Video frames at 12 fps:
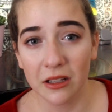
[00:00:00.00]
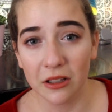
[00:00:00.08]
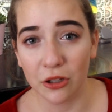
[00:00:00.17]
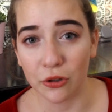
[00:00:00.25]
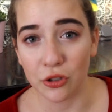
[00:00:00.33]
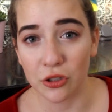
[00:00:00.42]

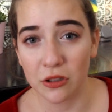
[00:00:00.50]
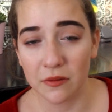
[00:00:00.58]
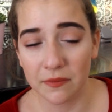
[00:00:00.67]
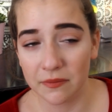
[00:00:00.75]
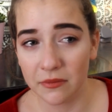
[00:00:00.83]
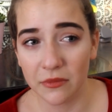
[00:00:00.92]
there's
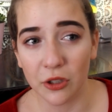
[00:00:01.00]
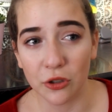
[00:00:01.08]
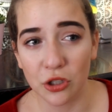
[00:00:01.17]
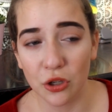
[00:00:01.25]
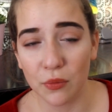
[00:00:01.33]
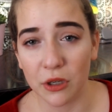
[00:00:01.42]

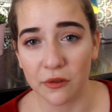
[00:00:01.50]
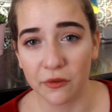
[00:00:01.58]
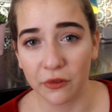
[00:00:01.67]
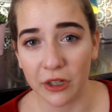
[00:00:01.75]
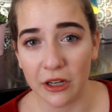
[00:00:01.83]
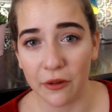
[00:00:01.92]
too much
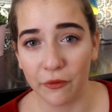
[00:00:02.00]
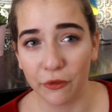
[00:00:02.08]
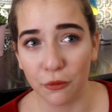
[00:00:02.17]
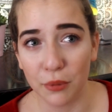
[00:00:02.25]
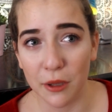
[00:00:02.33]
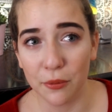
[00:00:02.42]
freedom
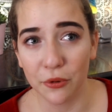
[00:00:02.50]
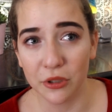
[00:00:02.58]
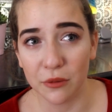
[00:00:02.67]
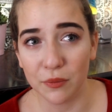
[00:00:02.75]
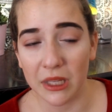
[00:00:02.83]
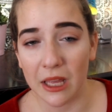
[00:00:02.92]
for people
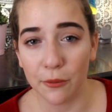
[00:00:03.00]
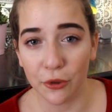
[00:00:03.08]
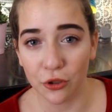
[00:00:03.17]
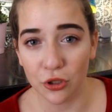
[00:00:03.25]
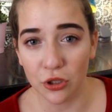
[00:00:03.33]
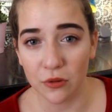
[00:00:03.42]
to be able
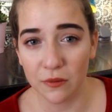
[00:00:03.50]
to